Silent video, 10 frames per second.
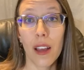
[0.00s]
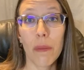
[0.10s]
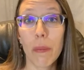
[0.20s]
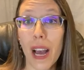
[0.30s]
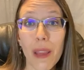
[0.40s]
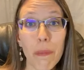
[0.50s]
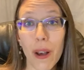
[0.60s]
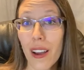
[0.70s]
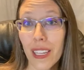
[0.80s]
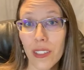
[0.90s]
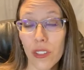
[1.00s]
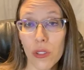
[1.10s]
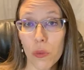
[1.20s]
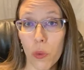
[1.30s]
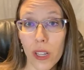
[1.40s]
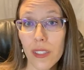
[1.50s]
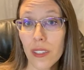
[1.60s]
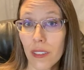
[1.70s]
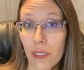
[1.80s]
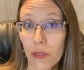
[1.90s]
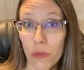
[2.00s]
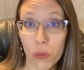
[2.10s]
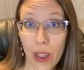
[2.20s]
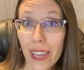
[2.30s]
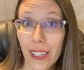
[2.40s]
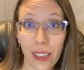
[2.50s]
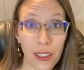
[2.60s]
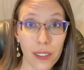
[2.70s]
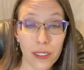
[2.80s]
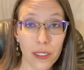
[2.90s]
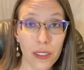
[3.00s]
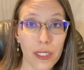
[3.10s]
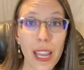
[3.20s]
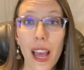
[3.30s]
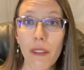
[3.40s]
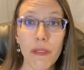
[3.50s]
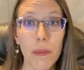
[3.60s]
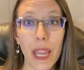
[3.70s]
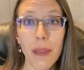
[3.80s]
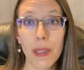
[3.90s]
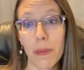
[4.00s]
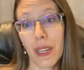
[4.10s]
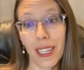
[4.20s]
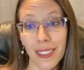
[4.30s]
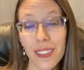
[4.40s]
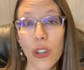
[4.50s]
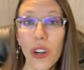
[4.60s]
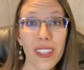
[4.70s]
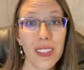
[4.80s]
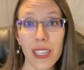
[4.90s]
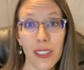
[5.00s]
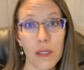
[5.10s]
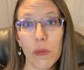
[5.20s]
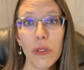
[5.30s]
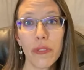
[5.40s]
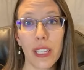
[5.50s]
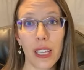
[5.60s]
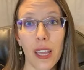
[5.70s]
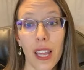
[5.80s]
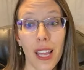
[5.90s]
My body just wasn't ready to have the baby, but it started things moving,